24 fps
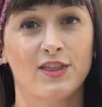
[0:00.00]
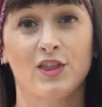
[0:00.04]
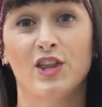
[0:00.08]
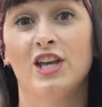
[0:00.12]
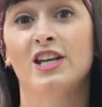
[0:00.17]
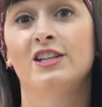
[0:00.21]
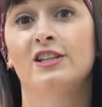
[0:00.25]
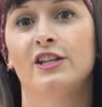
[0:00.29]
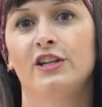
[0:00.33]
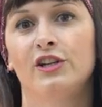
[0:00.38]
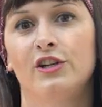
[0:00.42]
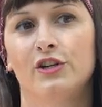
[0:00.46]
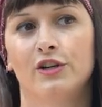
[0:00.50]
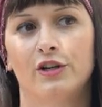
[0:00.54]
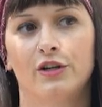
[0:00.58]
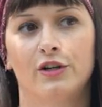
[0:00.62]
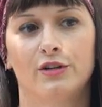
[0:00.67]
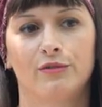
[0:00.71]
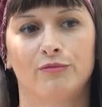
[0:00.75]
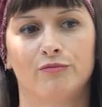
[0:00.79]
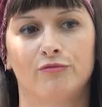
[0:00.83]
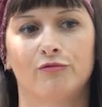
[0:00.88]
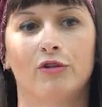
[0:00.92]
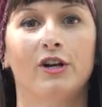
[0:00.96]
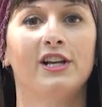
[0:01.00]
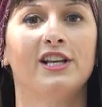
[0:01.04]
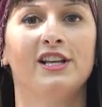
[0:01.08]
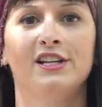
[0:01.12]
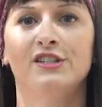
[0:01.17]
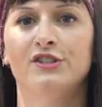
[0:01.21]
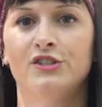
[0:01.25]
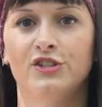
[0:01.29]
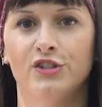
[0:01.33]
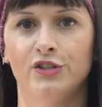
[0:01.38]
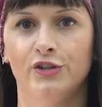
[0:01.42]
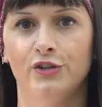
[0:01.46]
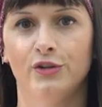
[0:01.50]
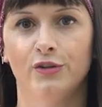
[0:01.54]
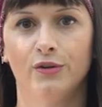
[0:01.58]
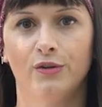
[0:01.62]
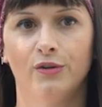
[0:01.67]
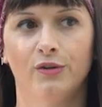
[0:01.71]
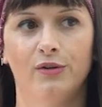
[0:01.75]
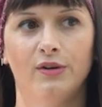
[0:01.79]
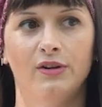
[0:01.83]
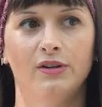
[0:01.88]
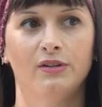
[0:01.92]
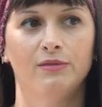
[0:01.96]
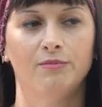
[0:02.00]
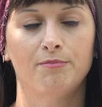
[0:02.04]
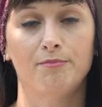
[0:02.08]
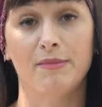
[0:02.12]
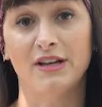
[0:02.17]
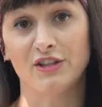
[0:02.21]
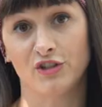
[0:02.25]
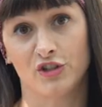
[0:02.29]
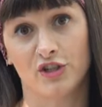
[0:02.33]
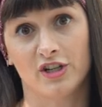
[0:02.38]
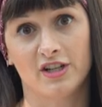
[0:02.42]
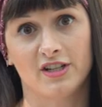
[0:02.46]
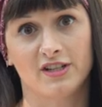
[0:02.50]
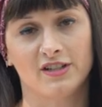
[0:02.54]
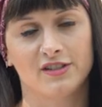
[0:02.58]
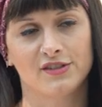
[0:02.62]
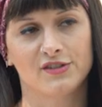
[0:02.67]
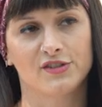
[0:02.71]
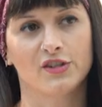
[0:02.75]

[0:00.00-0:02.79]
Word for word: thing that you're running into mentioned.